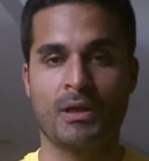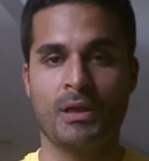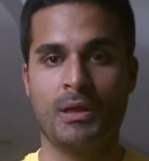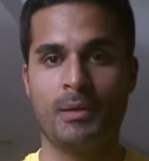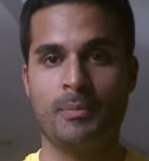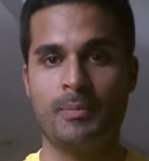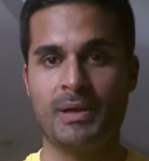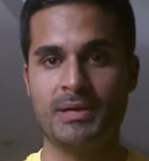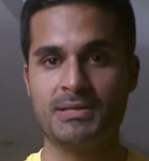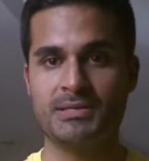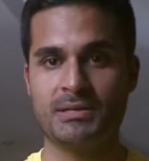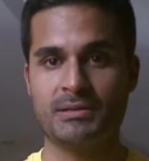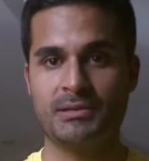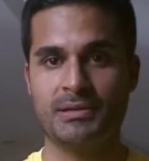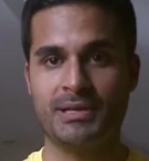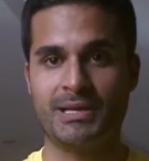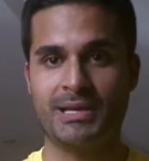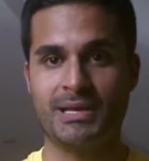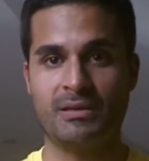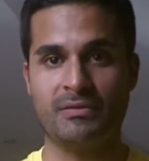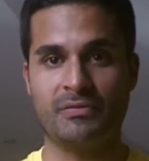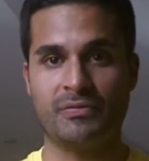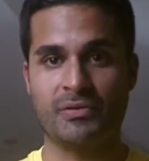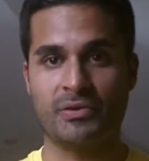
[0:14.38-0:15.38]
and basically,
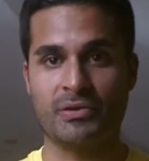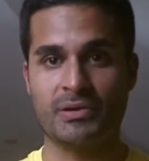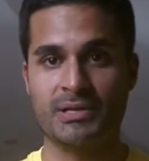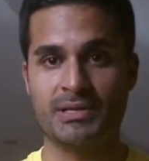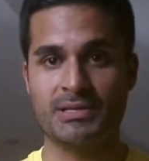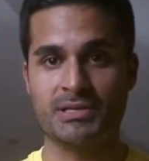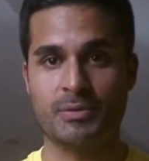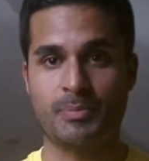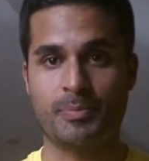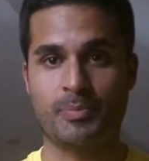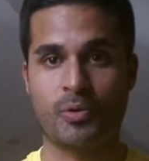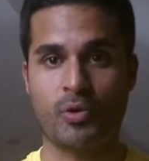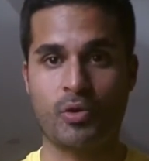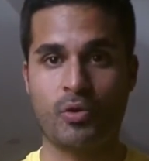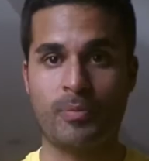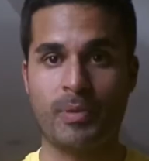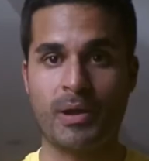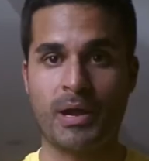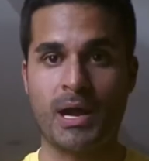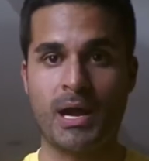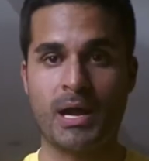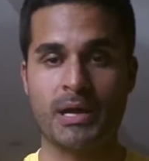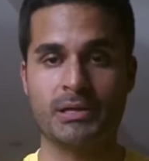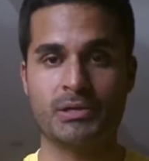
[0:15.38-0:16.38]
kefir is a
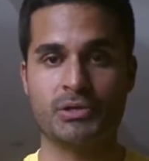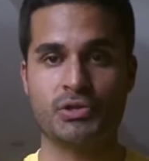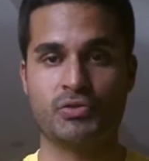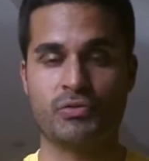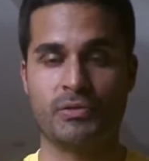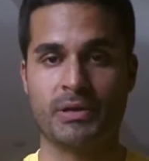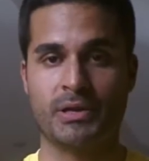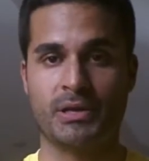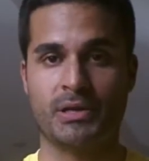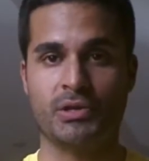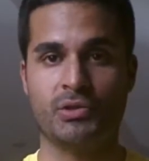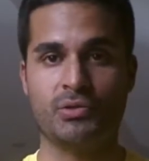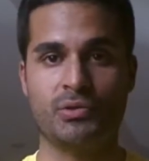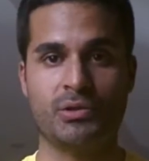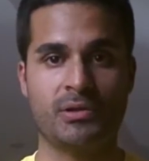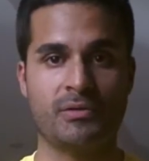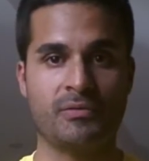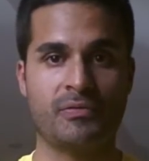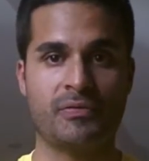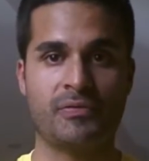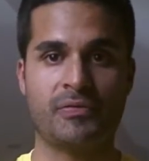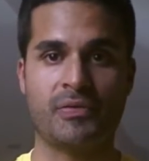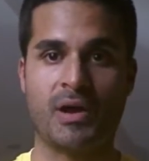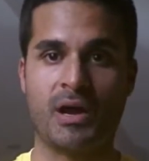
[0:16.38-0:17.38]
probiotic drink. You
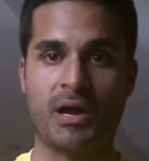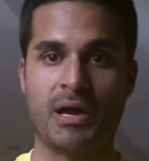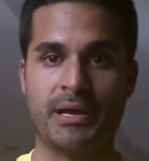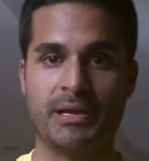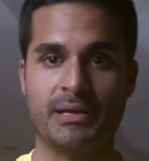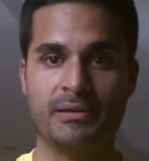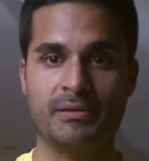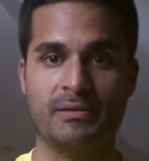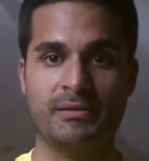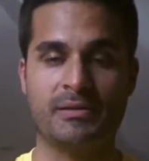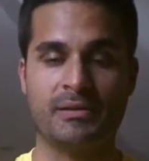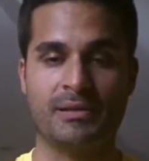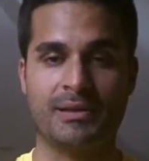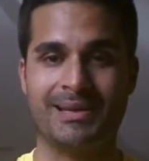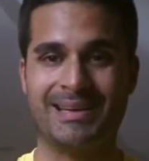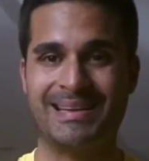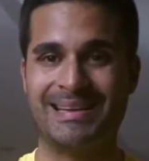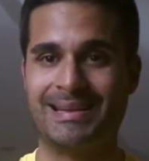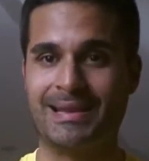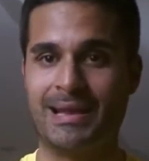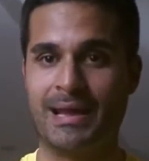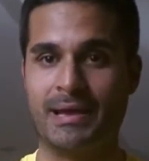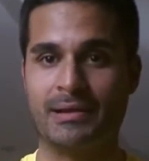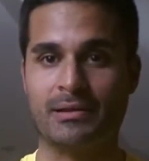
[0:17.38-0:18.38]
can find
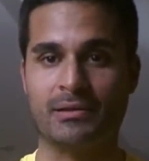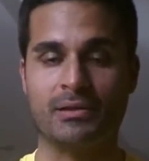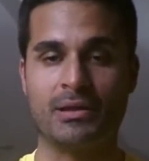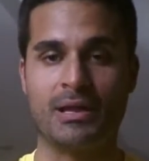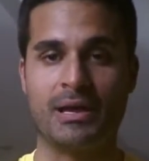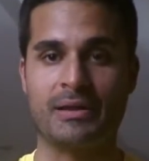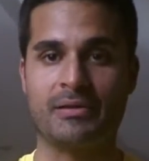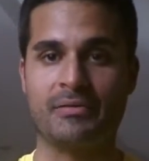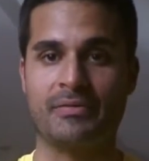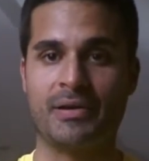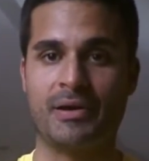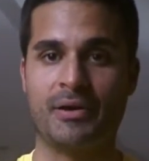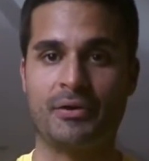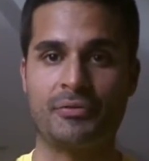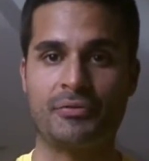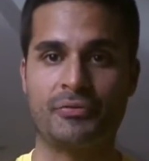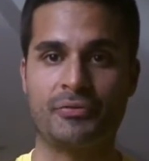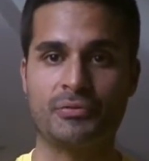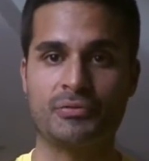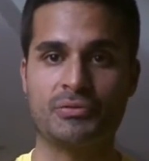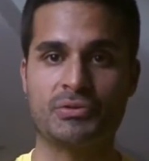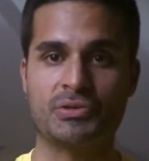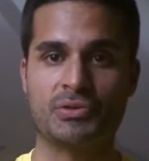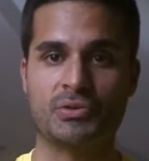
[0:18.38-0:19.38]
it at a lot of health
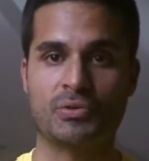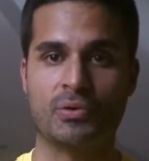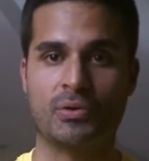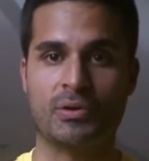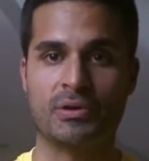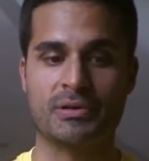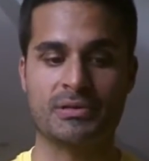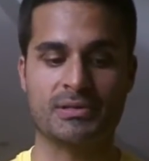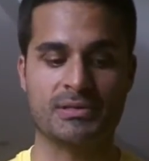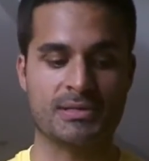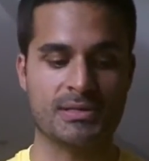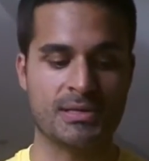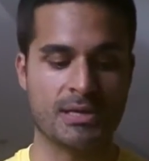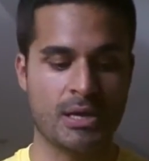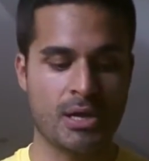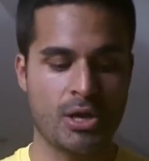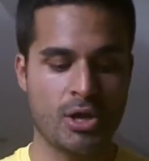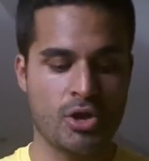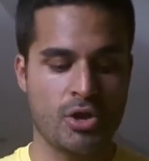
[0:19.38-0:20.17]
food stores.